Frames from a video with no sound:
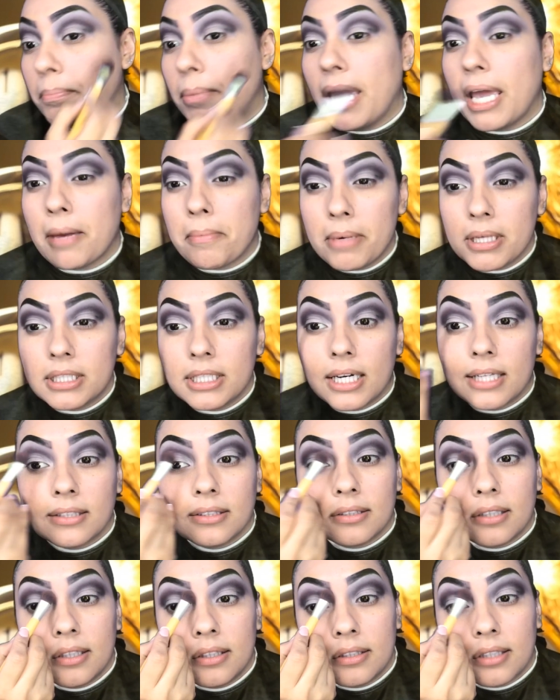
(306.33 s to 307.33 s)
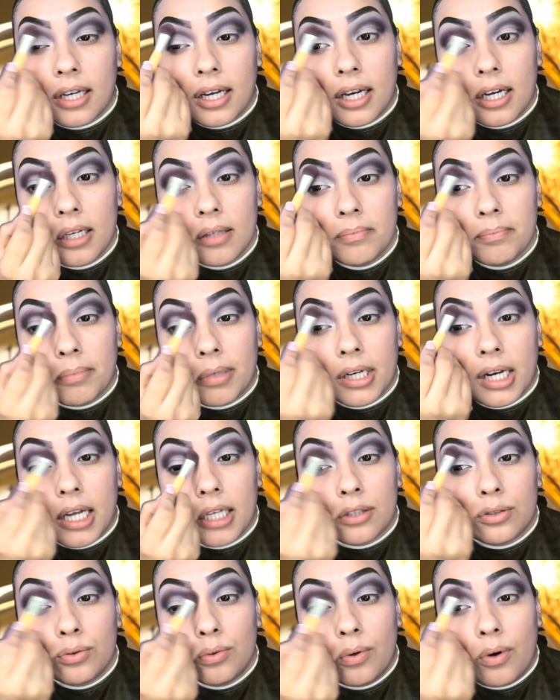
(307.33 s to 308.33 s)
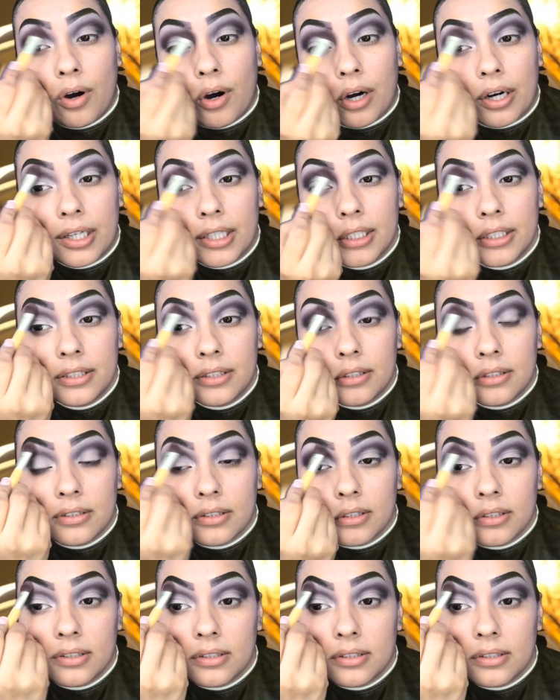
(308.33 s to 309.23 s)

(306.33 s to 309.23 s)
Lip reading: pigmented at the same time, but not too harsh.